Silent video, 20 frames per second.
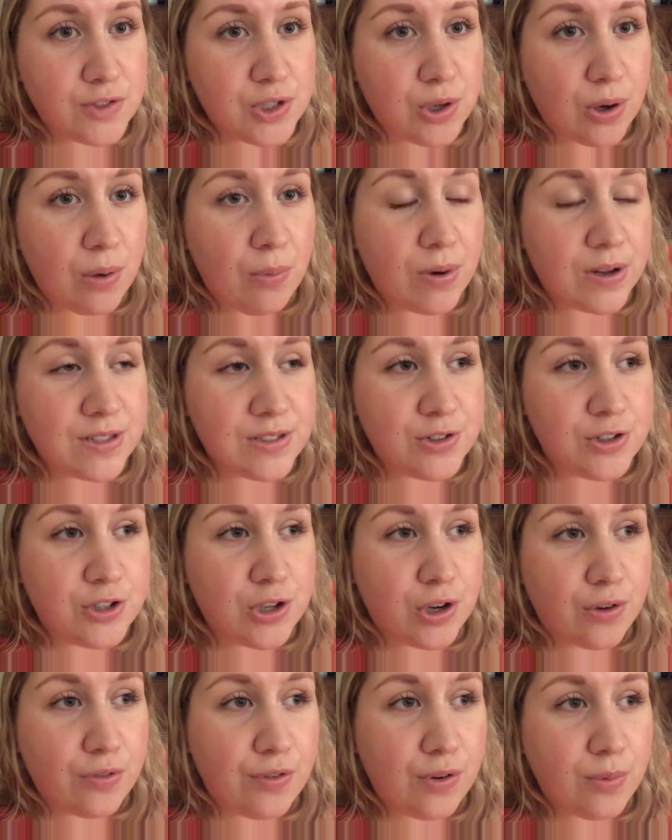So I wasn't
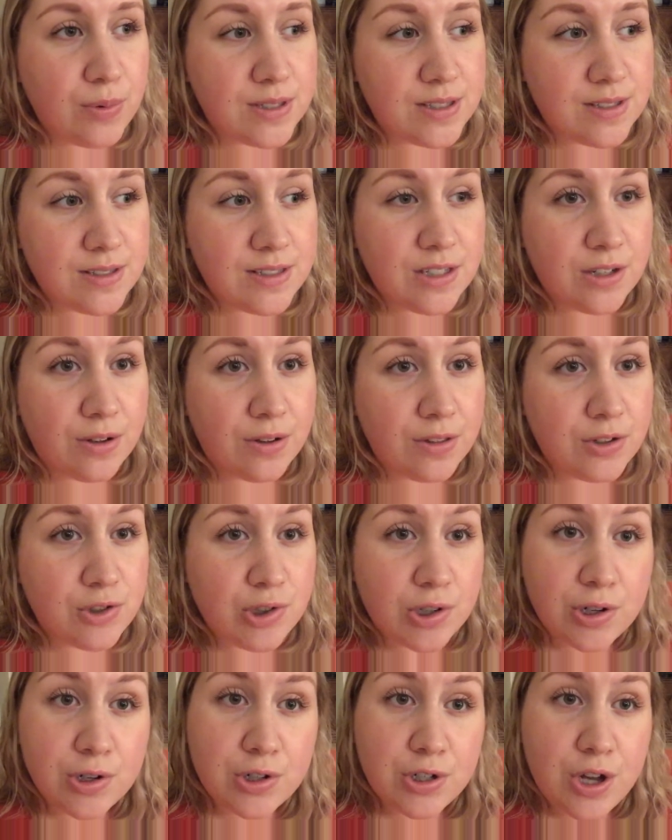sure if it was still the
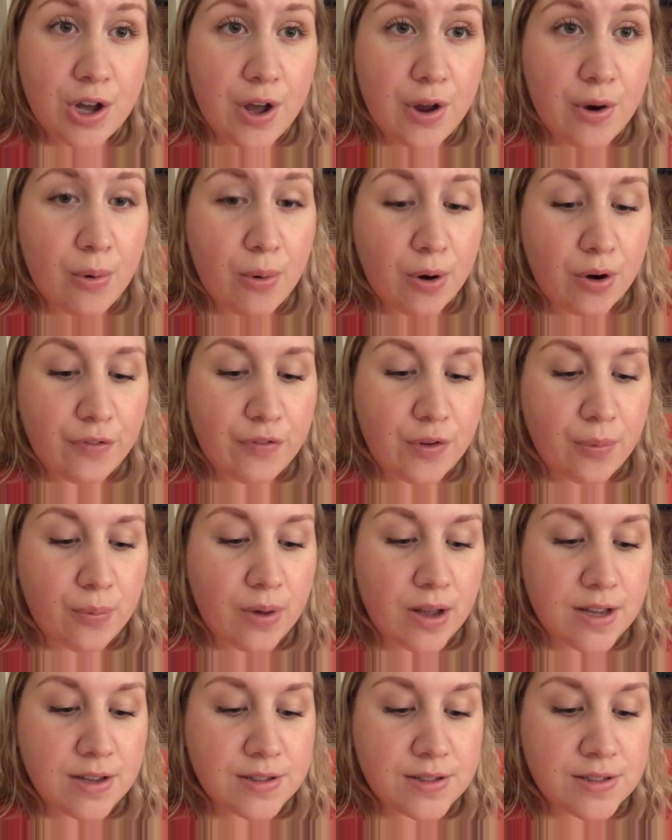trigger shot or if it
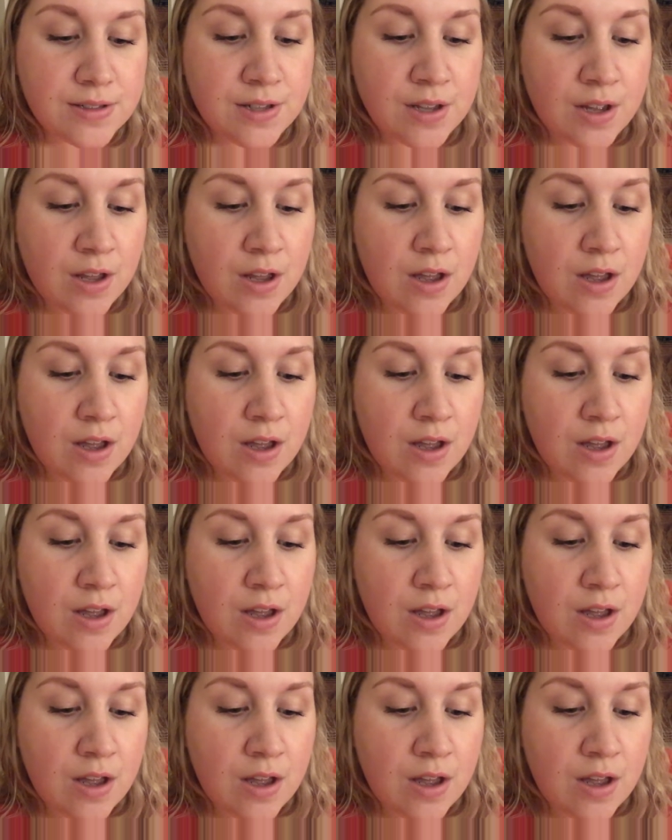was